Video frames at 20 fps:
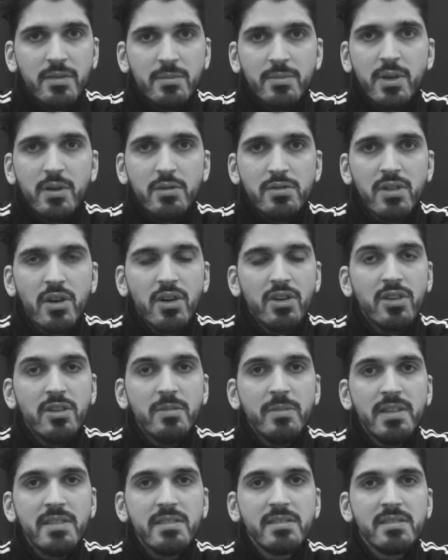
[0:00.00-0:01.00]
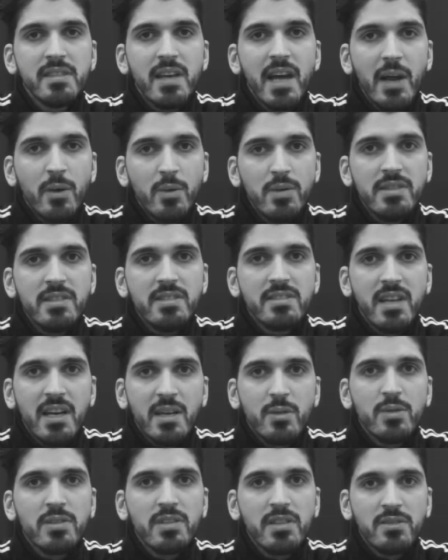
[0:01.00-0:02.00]
and from those arguments I will
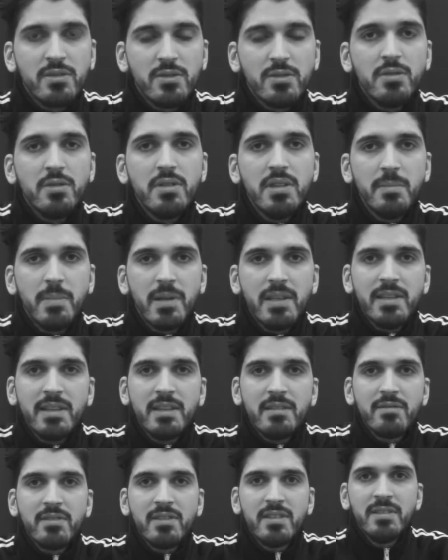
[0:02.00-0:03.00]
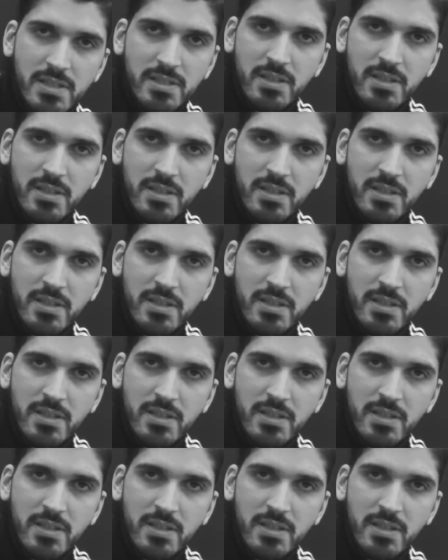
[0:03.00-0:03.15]
decide what I truly believe.